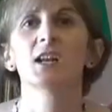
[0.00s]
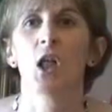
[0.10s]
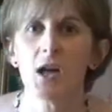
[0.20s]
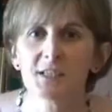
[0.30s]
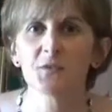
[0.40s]

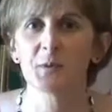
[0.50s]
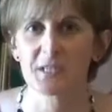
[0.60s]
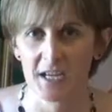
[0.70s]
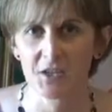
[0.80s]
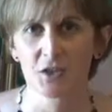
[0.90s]
lots of
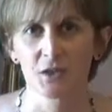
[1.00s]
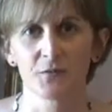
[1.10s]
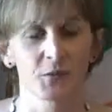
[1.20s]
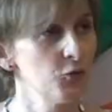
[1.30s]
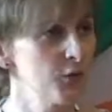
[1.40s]
potential
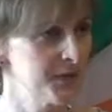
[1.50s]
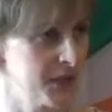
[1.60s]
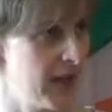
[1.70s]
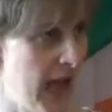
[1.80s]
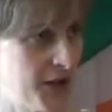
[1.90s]
for norms
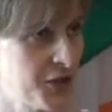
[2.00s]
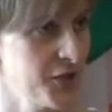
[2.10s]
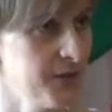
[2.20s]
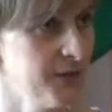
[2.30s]
to clash,